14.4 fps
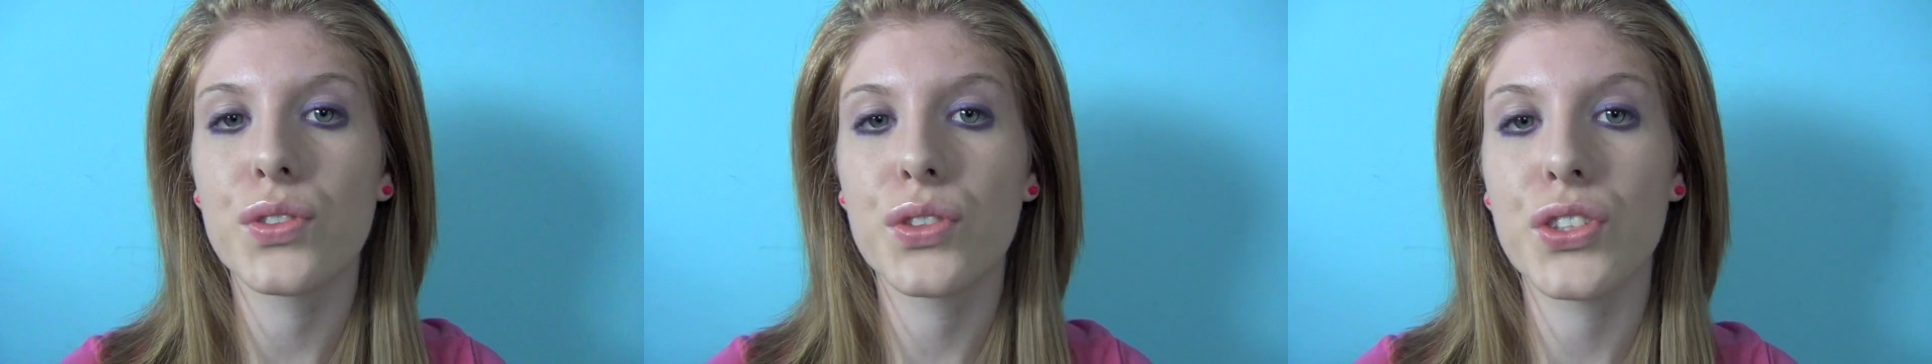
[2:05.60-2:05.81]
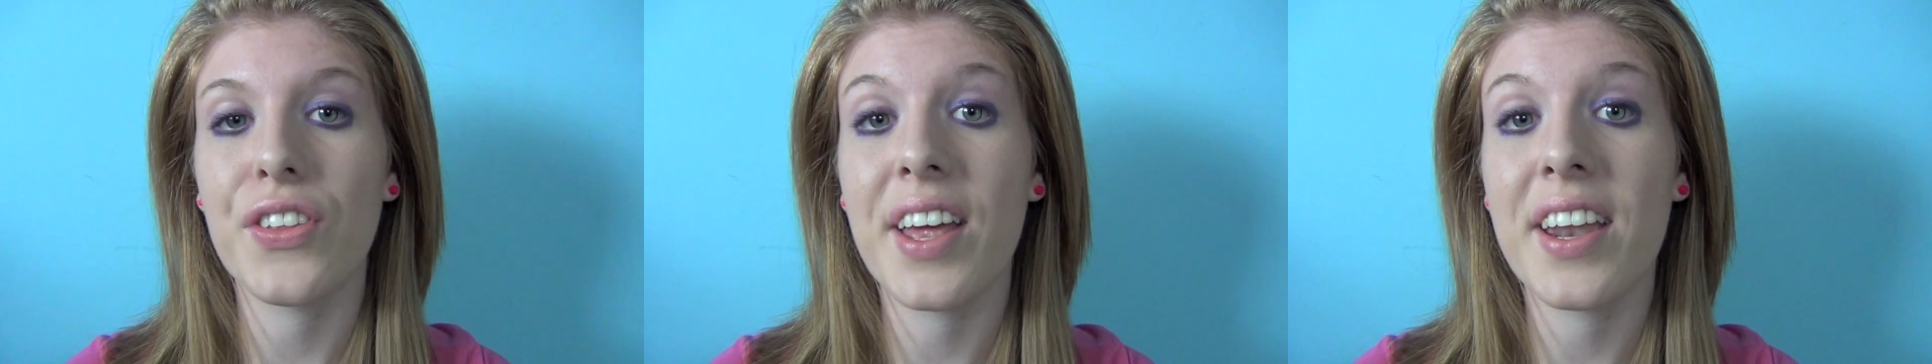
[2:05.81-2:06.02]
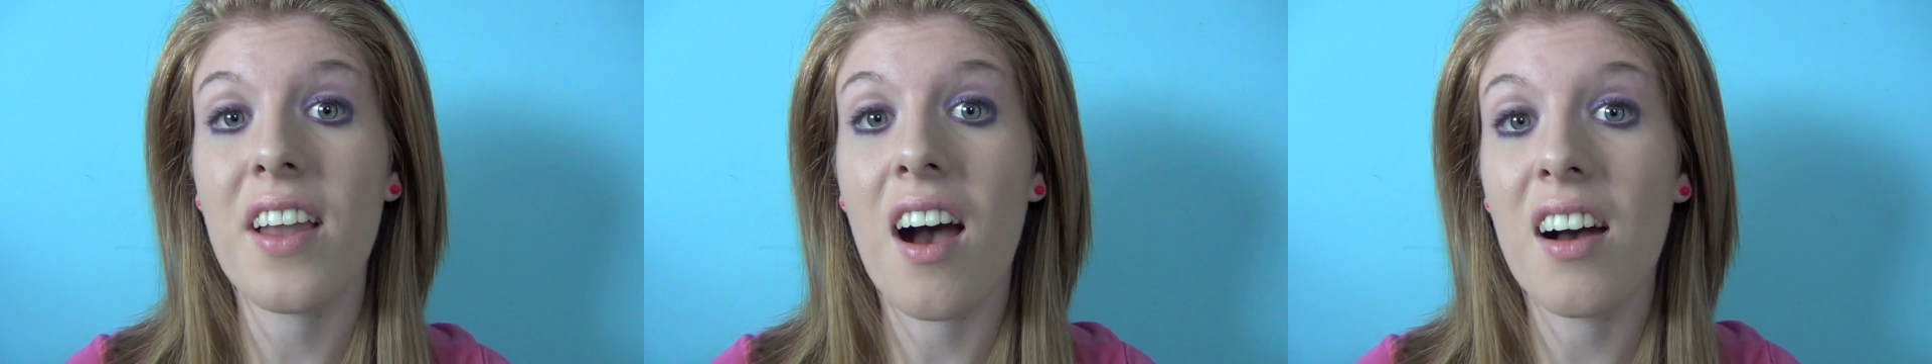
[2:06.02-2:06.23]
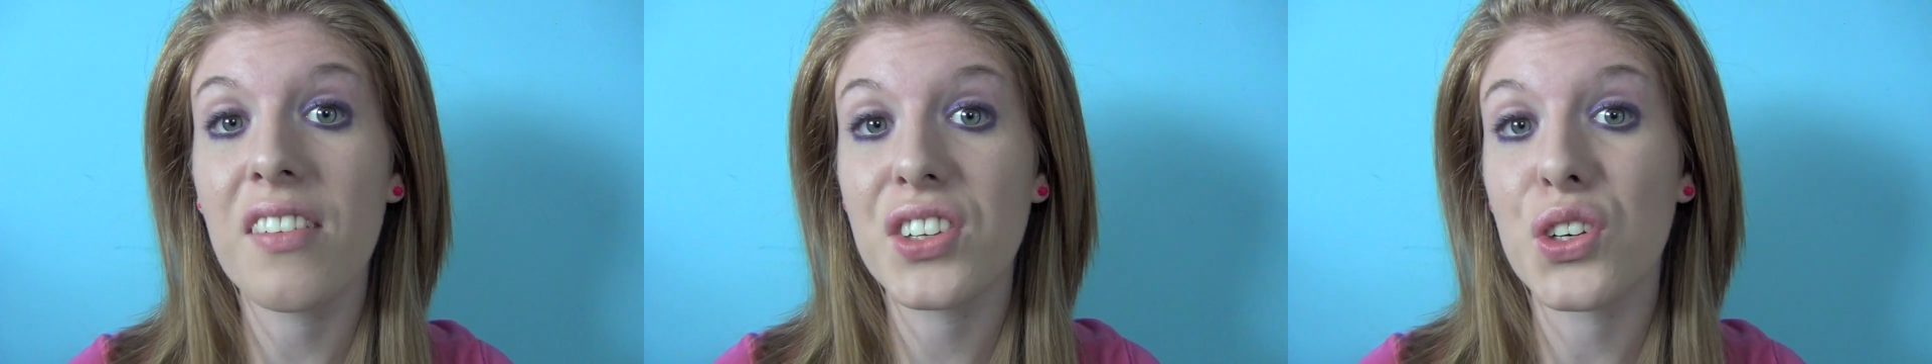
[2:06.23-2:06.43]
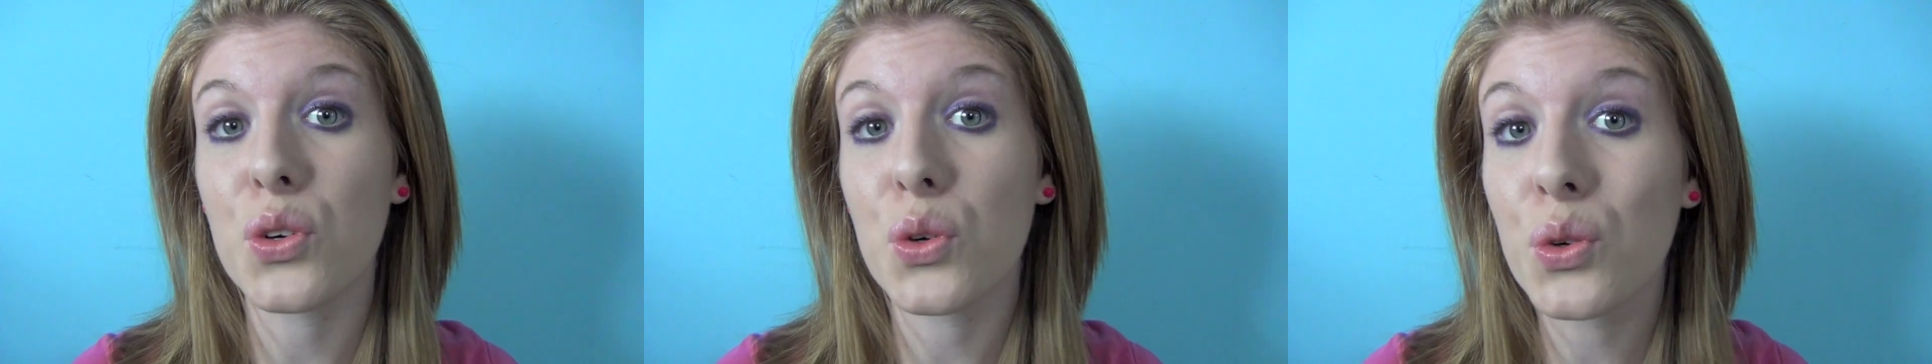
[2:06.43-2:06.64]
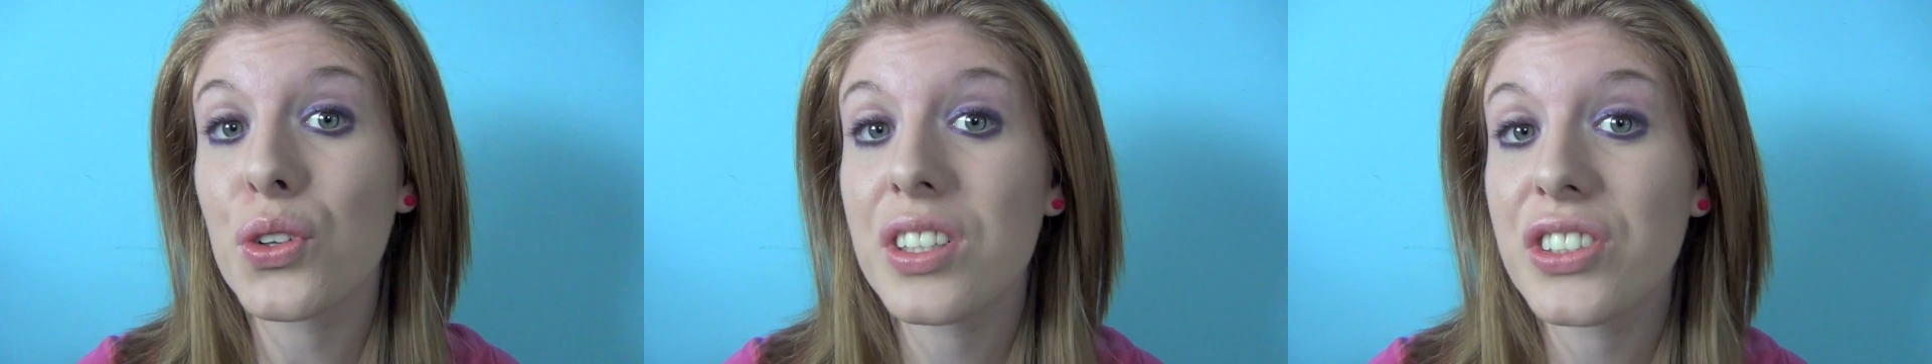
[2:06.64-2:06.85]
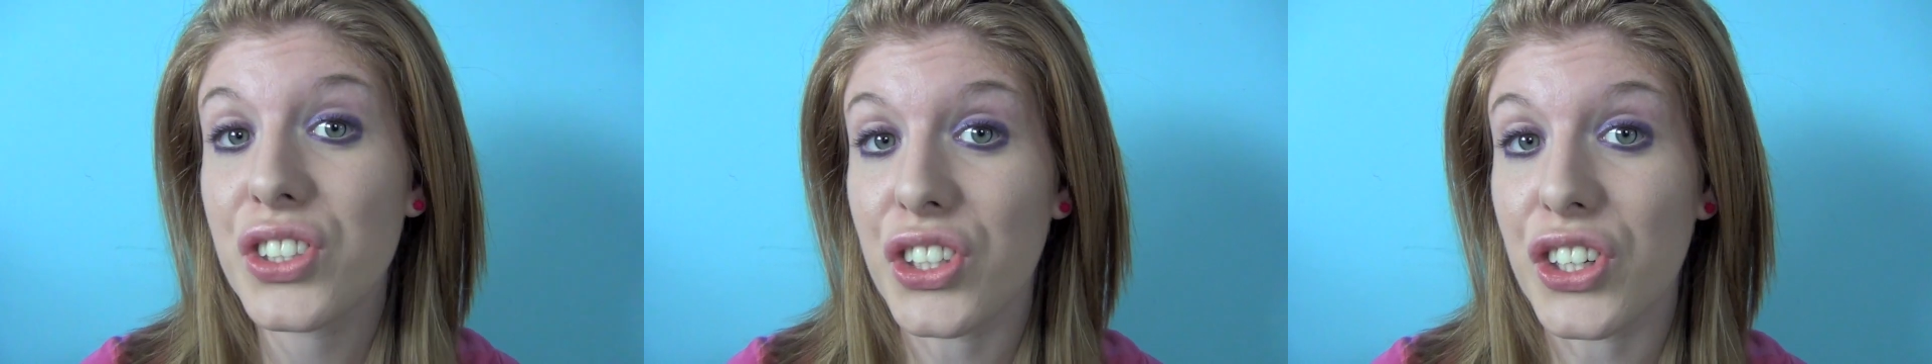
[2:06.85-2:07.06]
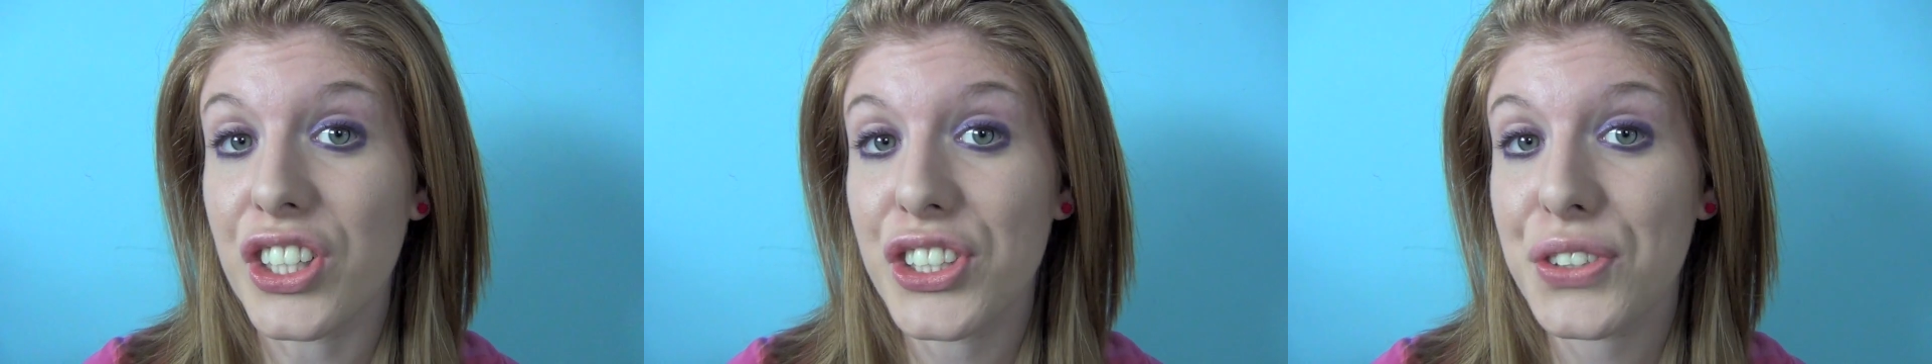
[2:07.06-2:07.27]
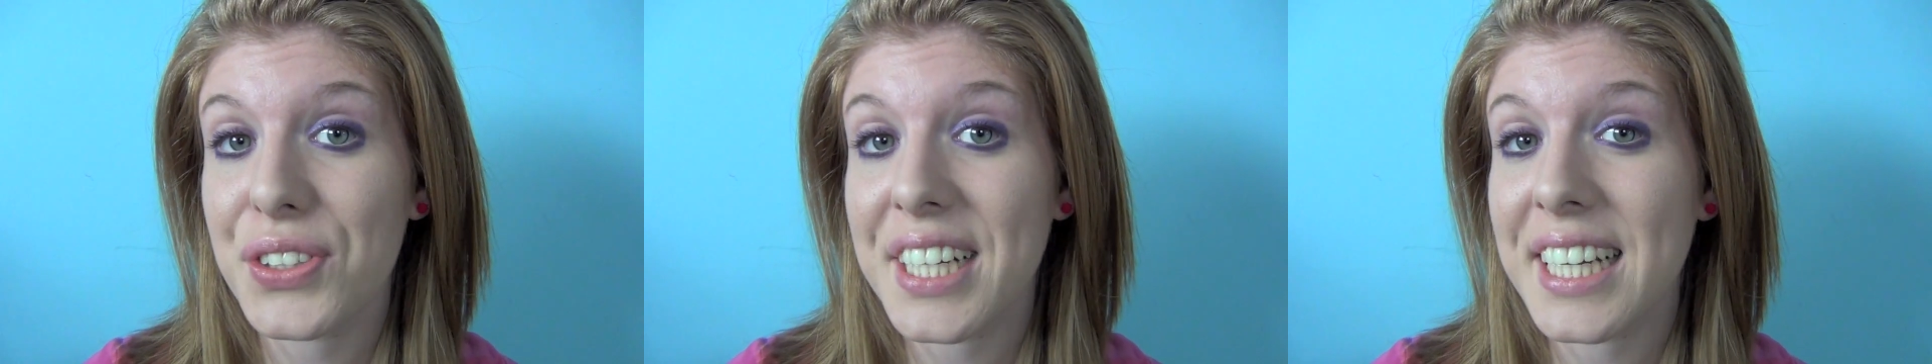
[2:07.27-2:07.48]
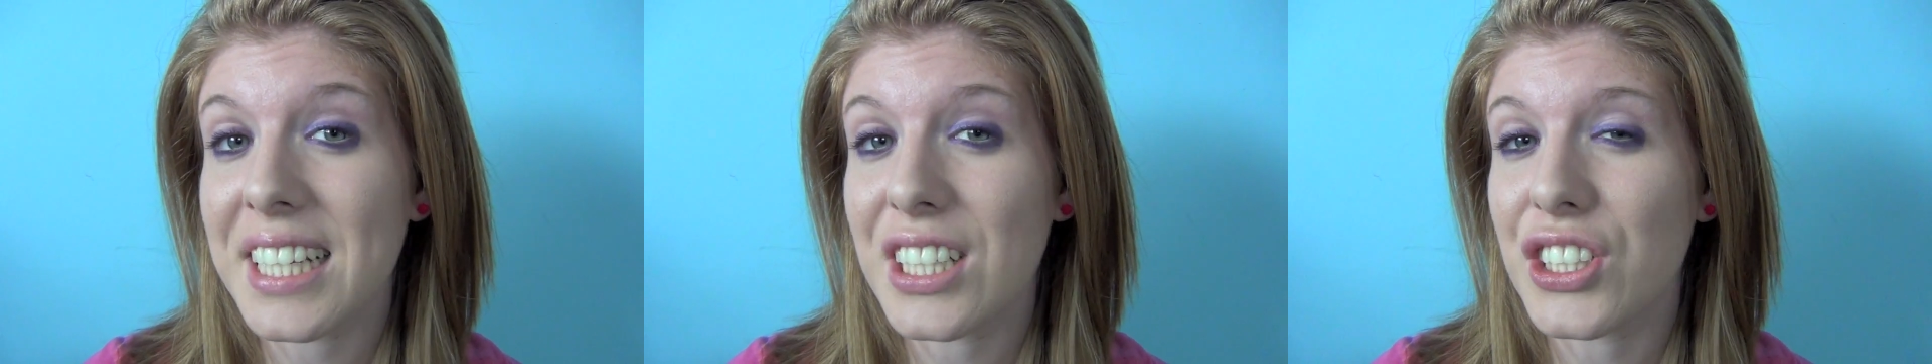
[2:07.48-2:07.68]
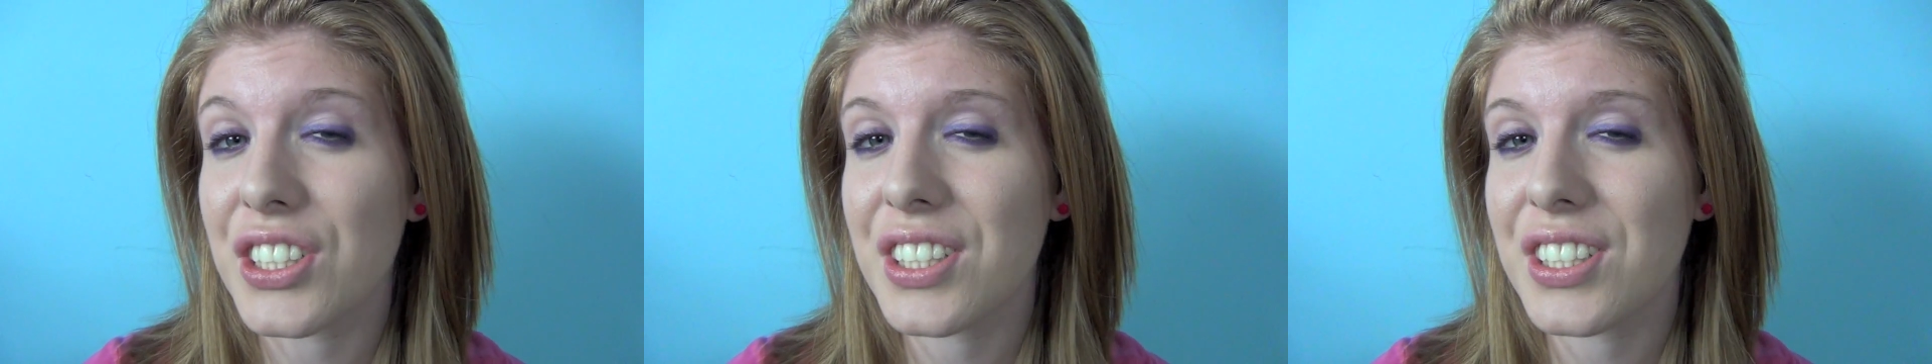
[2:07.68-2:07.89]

So then after all the surgery and you're